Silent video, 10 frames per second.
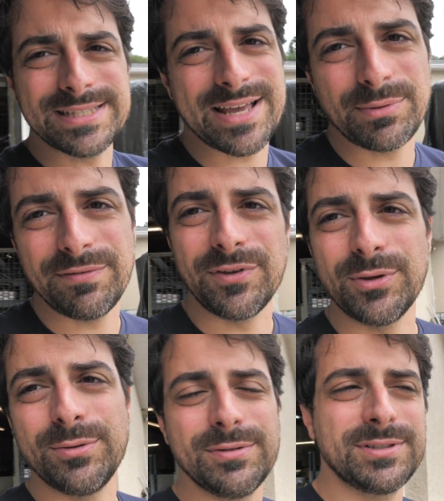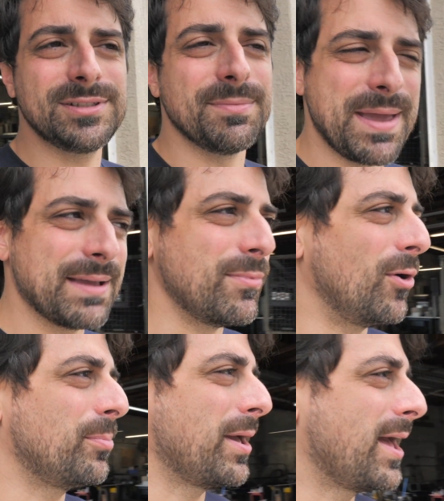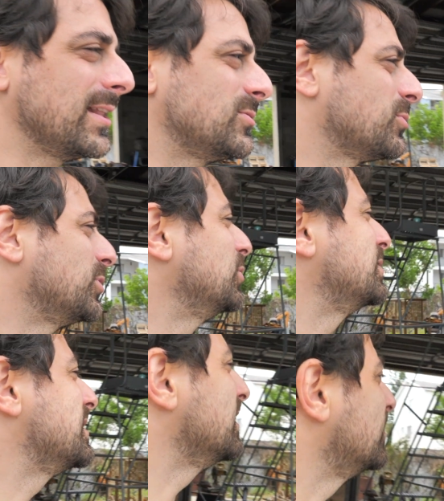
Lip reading: that we've used to make mopeds, we're using